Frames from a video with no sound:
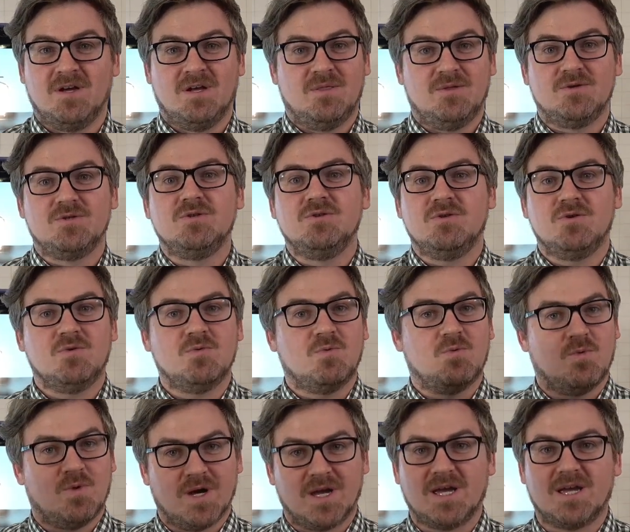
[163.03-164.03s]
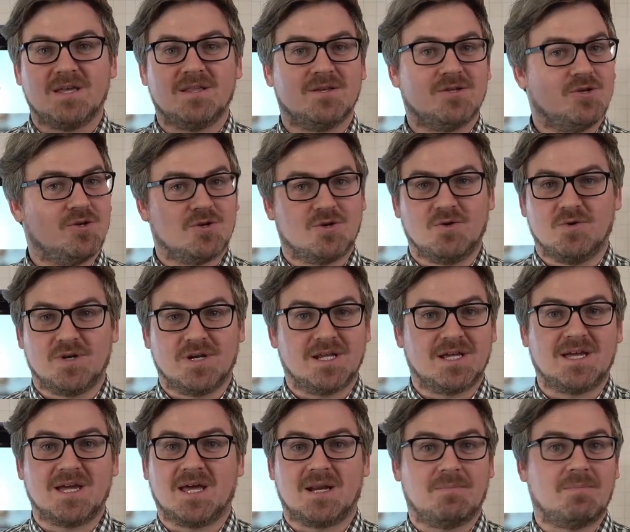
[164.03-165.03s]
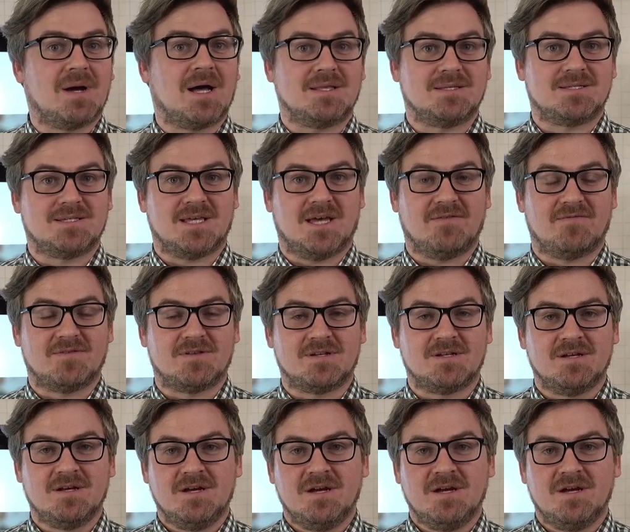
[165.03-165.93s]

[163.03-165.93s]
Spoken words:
There's no way that you're going to get a band 7.